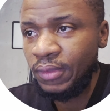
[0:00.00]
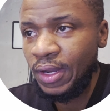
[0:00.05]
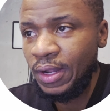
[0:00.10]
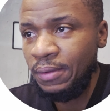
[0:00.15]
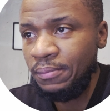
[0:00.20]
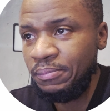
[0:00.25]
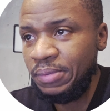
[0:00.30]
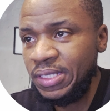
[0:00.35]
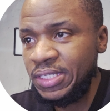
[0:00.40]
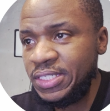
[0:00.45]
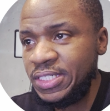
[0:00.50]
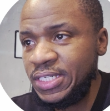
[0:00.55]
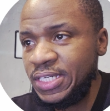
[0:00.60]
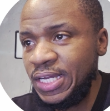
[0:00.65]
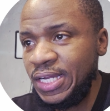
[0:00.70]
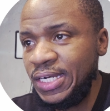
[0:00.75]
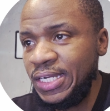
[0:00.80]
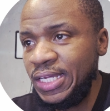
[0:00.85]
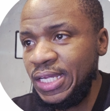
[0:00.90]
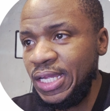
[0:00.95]

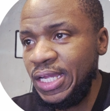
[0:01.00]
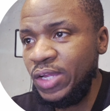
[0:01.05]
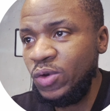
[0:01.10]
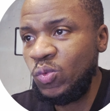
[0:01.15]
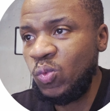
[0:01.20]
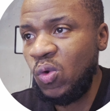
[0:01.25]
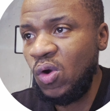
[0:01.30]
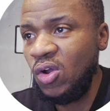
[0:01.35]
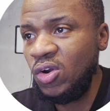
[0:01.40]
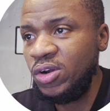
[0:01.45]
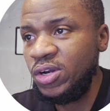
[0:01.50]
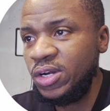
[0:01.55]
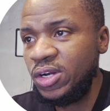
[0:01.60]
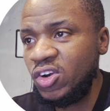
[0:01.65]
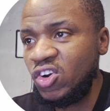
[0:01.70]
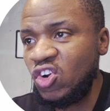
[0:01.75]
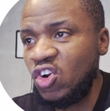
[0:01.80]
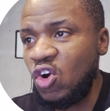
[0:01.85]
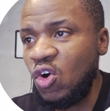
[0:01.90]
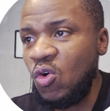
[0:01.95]
basically it won't
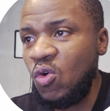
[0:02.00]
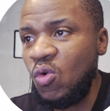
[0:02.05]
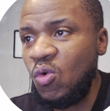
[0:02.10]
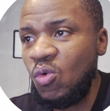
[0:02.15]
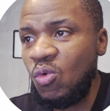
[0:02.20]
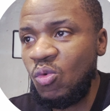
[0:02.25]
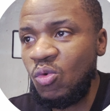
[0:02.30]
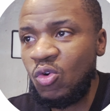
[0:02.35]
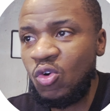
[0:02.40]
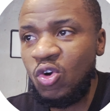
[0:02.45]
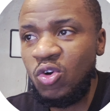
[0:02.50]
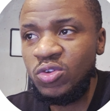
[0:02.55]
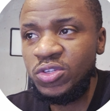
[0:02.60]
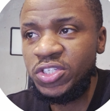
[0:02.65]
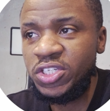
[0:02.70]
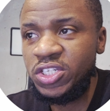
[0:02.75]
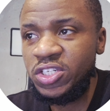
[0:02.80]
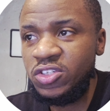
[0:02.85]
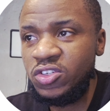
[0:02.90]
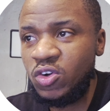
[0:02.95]

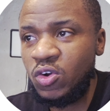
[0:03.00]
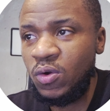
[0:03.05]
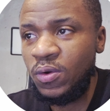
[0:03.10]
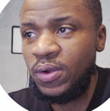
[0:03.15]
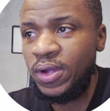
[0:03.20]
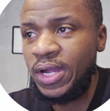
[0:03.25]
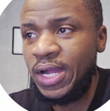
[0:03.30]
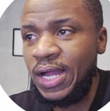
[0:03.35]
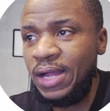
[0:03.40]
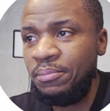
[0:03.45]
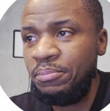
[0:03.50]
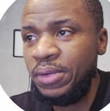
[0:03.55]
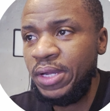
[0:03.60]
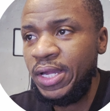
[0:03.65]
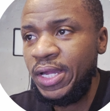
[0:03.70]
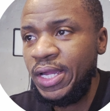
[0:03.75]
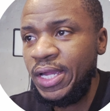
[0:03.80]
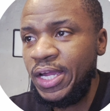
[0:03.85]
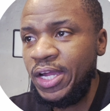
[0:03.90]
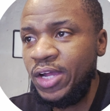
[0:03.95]
continue going up.
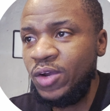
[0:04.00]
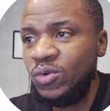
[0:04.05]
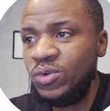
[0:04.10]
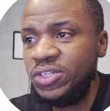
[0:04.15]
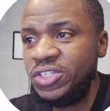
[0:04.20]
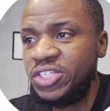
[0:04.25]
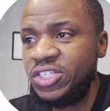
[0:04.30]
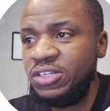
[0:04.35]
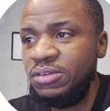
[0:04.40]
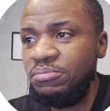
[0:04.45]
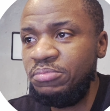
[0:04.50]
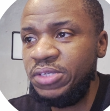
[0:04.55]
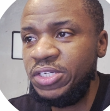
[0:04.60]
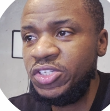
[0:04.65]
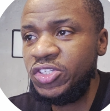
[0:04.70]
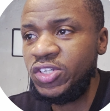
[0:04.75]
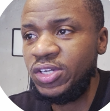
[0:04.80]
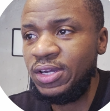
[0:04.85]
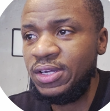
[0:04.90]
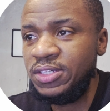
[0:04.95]
It will simply
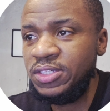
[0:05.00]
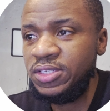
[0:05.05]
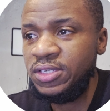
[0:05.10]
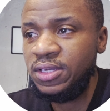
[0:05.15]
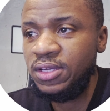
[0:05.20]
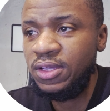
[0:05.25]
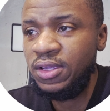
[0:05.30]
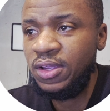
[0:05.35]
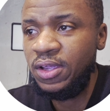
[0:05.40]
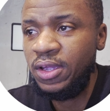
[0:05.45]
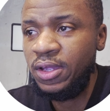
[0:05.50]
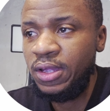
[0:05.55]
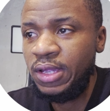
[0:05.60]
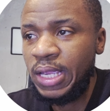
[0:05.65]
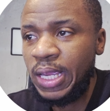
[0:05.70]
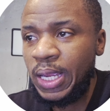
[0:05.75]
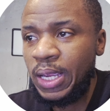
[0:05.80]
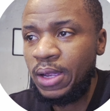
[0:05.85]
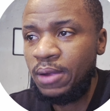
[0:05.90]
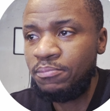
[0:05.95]
just
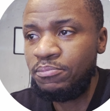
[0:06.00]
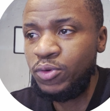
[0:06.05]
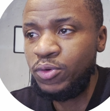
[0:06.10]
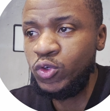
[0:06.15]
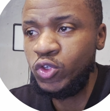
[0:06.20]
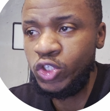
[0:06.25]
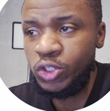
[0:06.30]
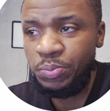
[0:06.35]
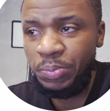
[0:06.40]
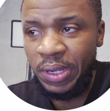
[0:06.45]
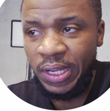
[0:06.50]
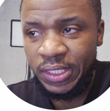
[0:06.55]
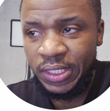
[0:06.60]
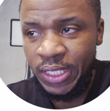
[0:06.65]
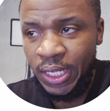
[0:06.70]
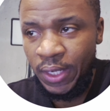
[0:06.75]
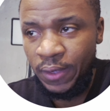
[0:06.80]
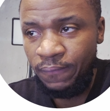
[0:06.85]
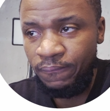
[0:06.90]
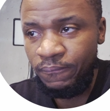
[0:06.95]
push back
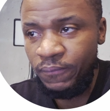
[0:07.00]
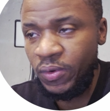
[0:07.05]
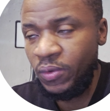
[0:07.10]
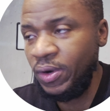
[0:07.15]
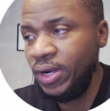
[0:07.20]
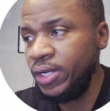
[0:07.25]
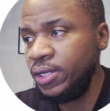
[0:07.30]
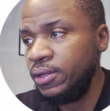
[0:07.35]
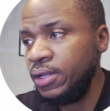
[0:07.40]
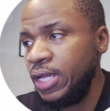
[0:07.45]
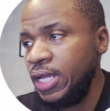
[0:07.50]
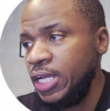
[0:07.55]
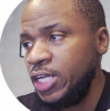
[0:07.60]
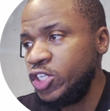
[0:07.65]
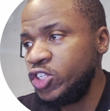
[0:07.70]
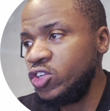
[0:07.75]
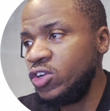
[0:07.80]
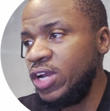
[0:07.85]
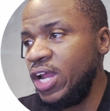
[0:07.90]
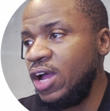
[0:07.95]
down, right?
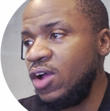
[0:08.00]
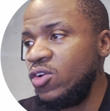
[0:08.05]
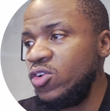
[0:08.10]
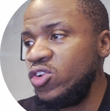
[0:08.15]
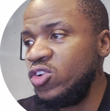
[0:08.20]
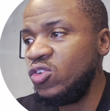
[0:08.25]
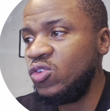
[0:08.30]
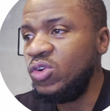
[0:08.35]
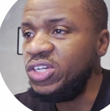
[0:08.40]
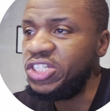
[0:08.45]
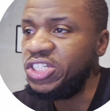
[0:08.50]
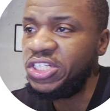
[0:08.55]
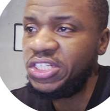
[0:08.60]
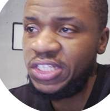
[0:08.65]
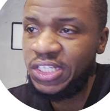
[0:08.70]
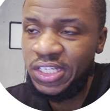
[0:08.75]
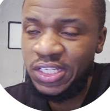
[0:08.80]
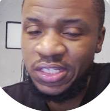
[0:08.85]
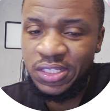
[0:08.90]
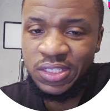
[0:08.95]
So now your question
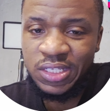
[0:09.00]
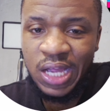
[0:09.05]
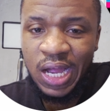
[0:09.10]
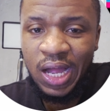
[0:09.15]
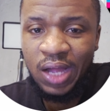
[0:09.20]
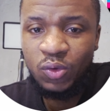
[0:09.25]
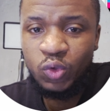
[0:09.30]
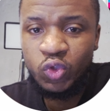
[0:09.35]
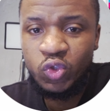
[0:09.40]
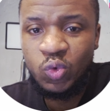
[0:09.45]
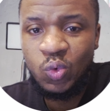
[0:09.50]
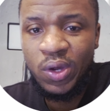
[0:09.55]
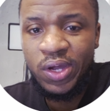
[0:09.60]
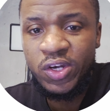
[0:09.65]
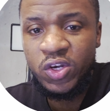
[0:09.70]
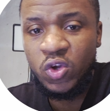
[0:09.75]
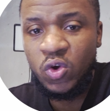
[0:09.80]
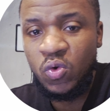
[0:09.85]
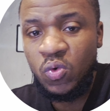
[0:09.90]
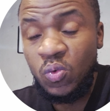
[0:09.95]
is, how do I
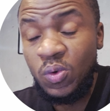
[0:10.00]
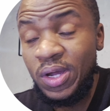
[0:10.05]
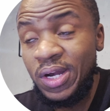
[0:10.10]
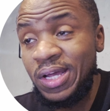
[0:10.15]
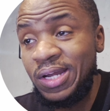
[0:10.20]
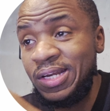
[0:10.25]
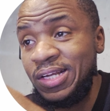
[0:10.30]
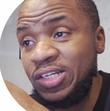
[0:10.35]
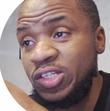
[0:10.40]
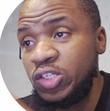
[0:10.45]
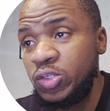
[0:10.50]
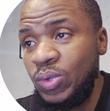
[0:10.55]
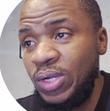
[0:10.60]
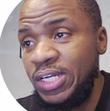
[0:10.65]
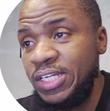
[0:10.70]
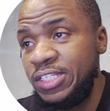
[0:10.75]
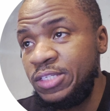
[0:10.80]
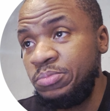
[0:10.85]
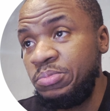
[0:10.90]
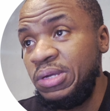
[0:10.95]
know whether this one
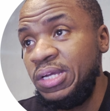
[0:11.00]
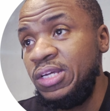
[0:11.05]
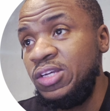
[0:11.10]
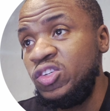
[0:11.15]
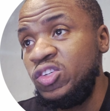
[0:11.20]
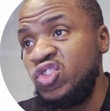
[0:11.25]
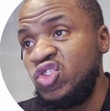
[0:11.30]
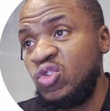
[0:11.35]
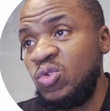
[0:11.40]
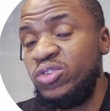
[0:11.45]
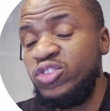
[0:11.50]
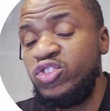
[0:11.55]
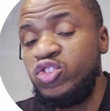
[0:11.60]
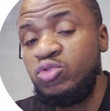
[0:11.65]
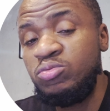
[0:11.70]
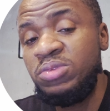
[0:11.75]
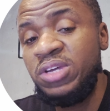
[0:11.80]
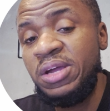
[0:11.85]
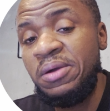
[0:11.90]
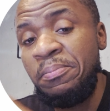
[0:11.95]
is going to
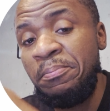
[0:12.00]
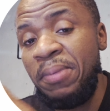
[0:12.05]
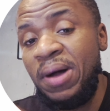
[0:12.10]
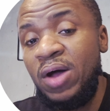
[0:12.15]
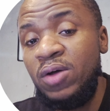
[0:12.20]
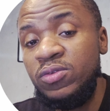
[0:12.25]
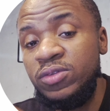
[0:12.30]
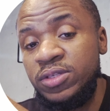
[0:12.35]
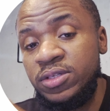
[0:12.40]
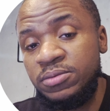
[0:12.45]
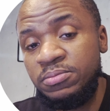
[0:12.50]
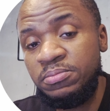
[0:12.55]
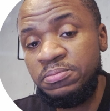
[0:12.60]
be a bounce